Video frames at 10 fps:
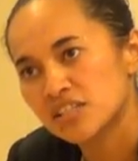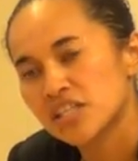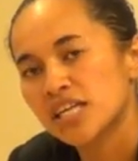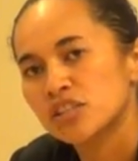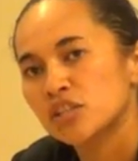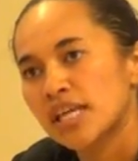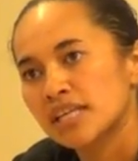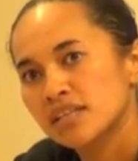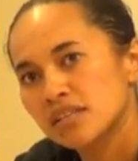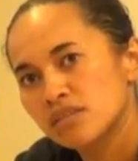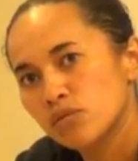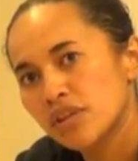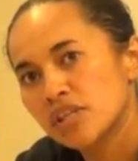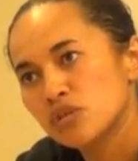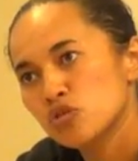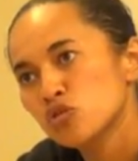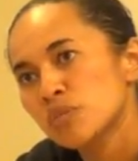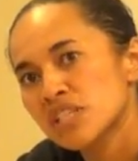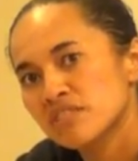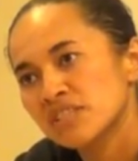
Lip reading: She had, within 2 months of